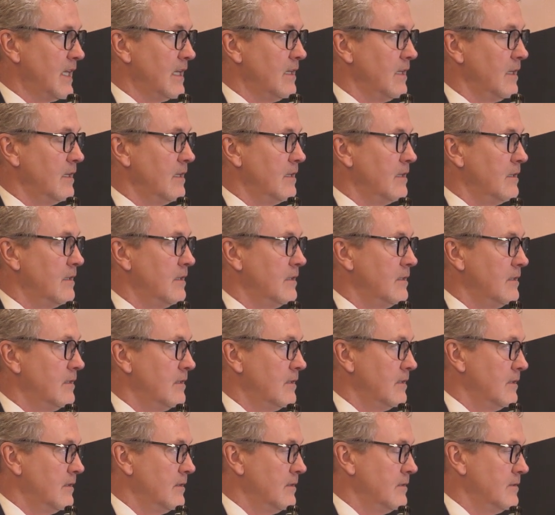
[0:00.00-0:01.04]

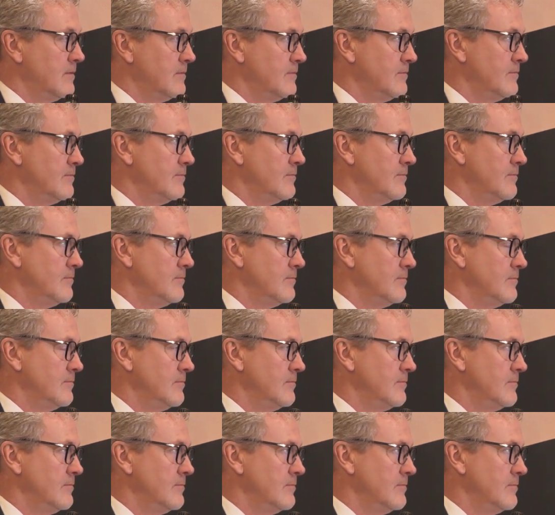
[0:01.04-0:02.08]

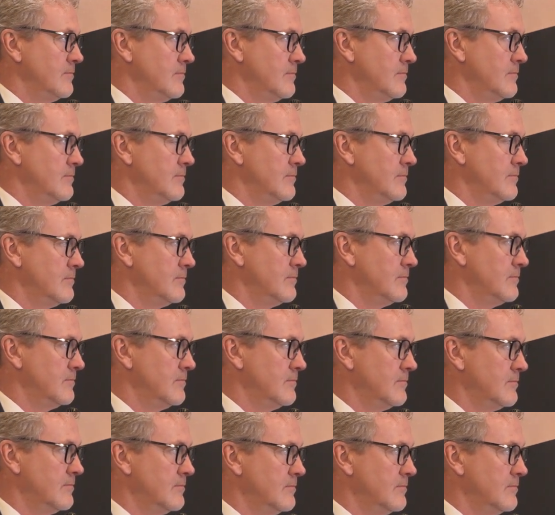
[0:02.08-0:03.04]
[no speech]